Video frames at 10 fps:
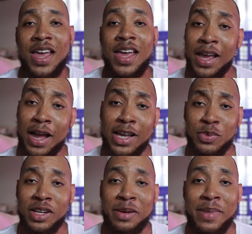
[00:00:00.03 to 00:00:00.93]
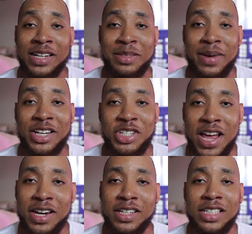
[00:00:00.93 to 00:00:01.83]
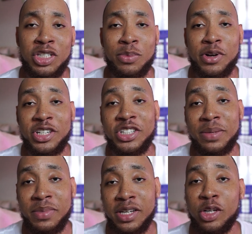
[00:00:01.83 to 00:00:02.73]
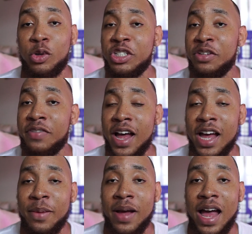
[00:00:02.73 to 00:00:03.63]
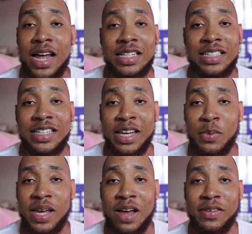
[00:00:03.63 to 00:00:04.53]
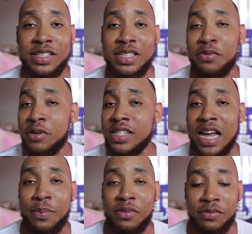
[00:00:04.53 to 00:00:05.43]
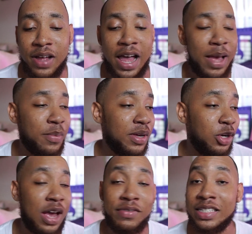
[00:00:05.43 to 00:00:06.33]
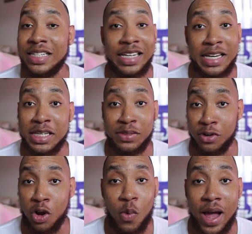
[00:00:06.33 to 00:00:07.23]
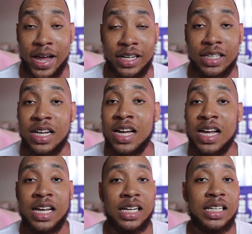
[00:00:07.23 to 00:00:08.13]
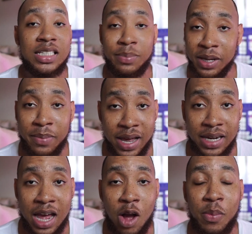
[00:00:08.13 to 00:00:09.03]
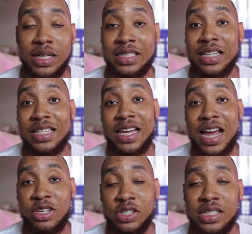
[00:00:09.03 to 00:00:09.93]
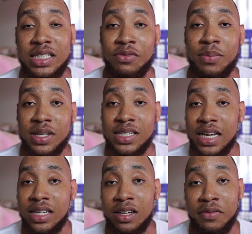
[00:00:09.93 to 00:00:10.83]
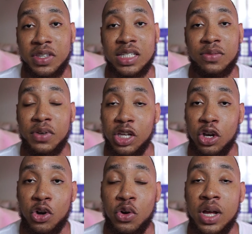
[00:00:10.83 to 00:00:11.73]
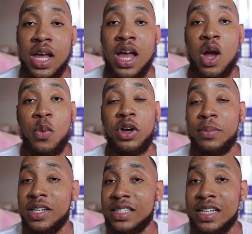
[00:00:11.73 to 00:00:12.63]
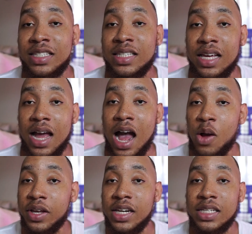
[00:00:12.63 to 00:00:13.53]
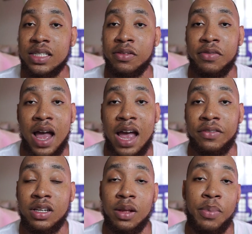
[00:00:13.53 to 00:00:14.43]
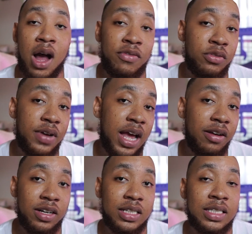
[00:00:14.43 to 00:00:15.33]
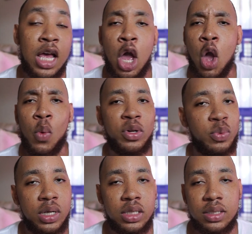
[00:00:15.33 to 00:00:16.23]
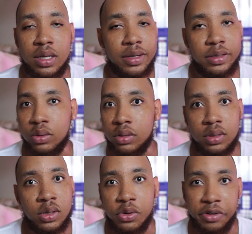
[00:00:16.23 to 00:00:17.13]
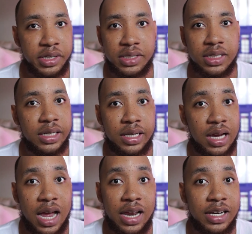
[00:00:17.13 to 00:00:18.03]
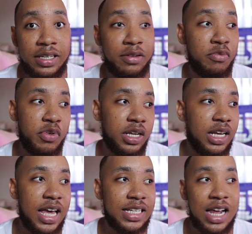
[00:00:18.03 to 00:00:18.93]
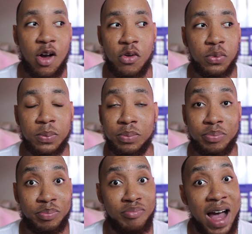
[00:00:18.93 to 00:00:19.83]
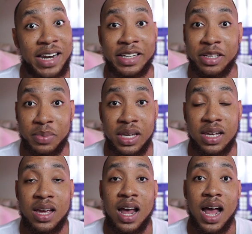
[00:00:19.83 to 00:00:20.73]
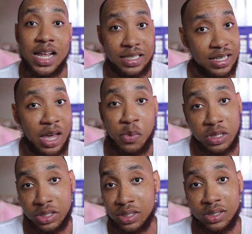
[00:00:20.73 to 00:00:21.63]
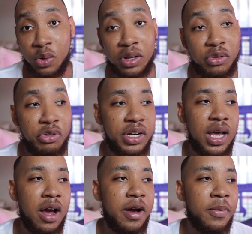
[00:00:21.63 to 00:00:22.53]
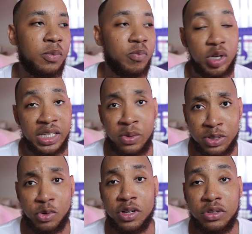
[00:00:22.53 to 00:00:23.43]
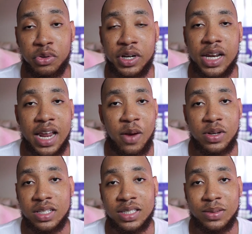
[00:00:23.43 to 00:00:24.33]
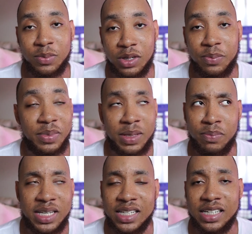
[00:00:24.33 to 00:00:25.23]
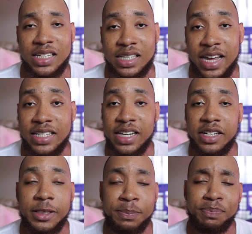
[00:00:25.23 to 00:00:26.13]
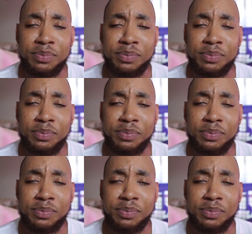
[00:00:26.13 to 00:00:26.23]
Hey guys, welcome back to my channel. It's your boy Jamil, OG Vibe, and today we have a different type of vibe. You haven't seen Guinness for a while. He's a big man now, but today, as you can see from the title of this video, we're going to be discussing how Guinness survived the Parvo virus, which was so crazy. I didn't realize how bad it could be until I was going through it. He was going through it, and I was basically the caretaker.